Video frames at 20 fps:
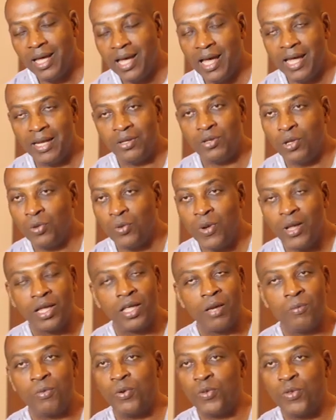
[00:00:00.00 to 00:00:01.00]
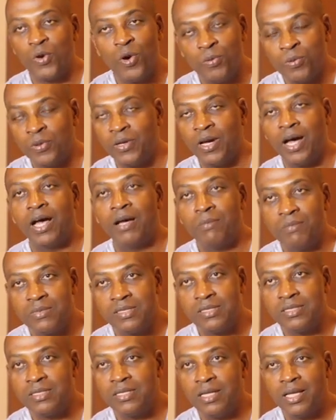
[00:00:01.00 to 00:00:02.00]
And they'll welcome you with open
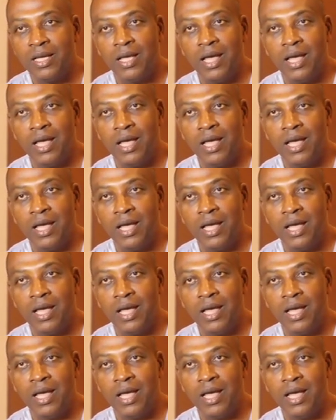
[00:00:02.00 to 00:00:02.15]
arms.